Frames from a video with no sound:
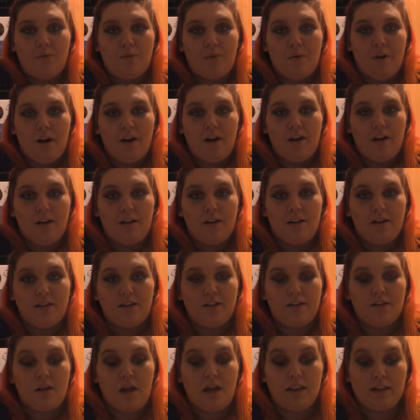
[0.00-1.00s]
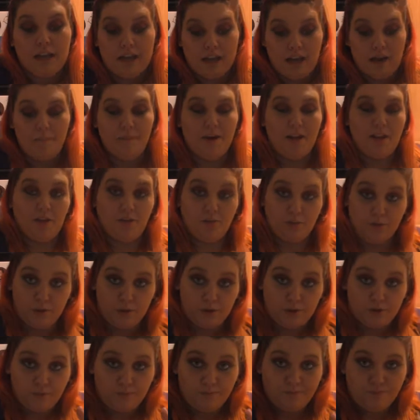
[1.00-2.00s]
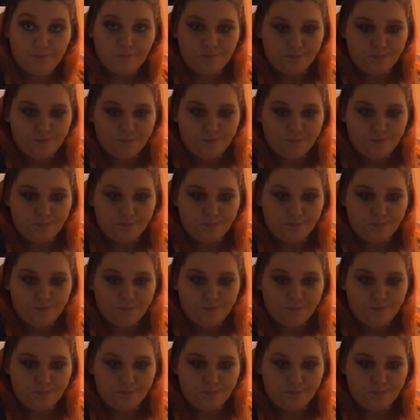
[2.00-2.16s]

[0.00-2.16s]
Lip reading: was, like, I made the roux,